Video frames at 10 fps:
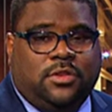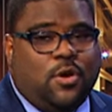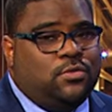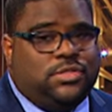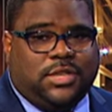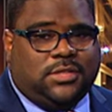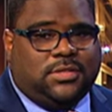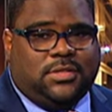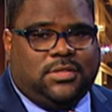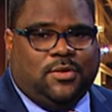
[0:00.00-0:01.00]
No
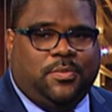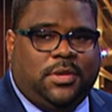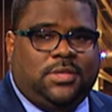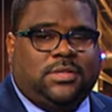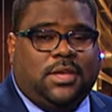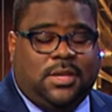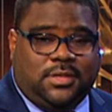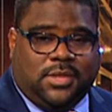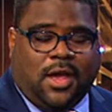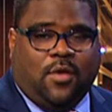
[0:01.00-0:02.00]
justice, no peace
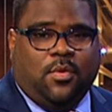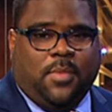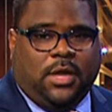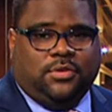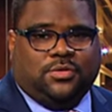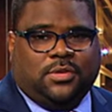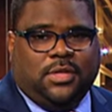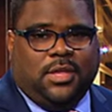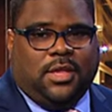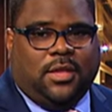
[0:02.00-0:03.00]
is our mantra.